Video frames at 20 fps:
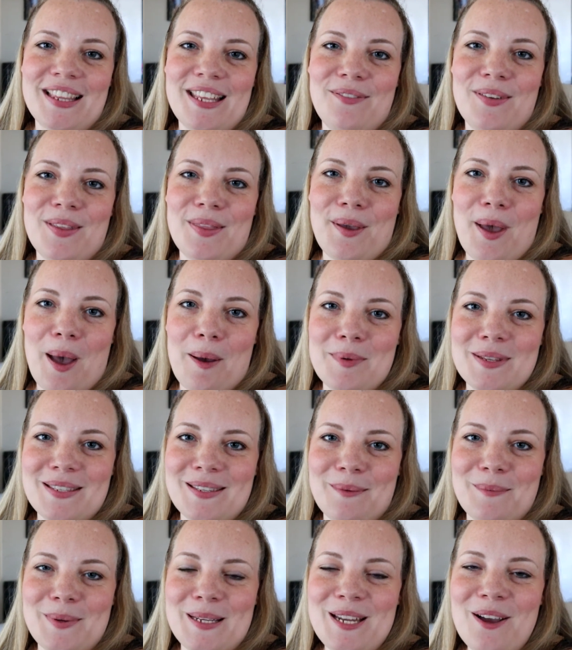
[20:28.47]
Leave it in the comments,
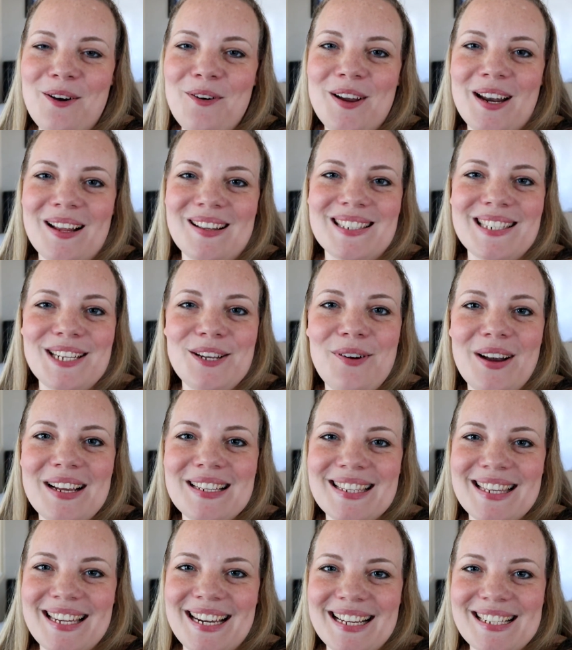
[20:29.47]
let me know, and I'll see you
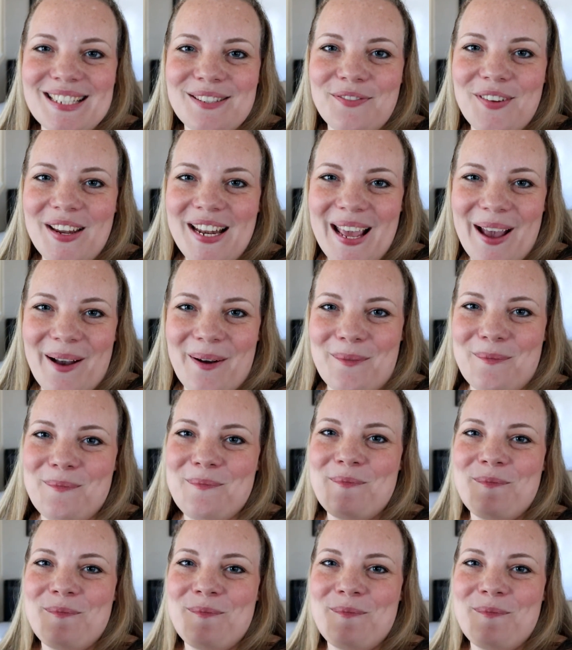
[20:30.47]
guys in the next video.